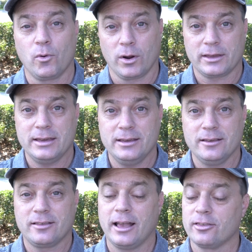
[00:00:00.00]
Port
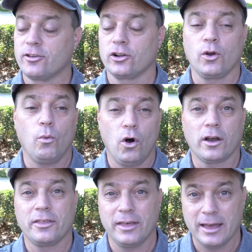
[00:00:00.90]
Keys and start to
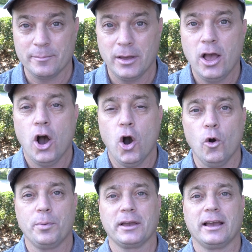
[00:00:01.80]
walk them,
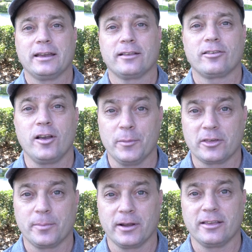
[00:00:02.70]
hoping I get some
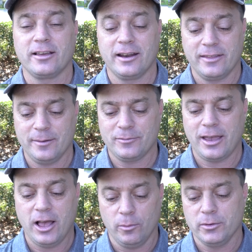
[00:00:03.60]
experience out of them
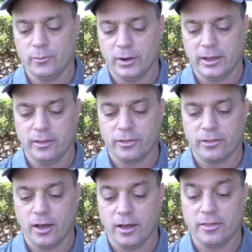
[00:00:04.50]
to help me
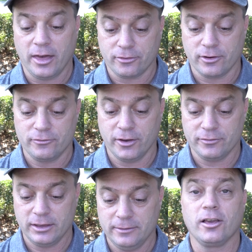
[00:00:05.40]
with that
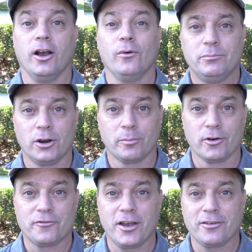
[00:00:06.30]
350. So put a
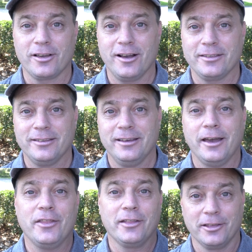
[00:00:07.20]
Brufios on,
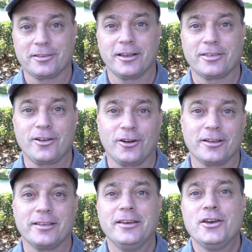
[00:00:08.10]
and then let's get started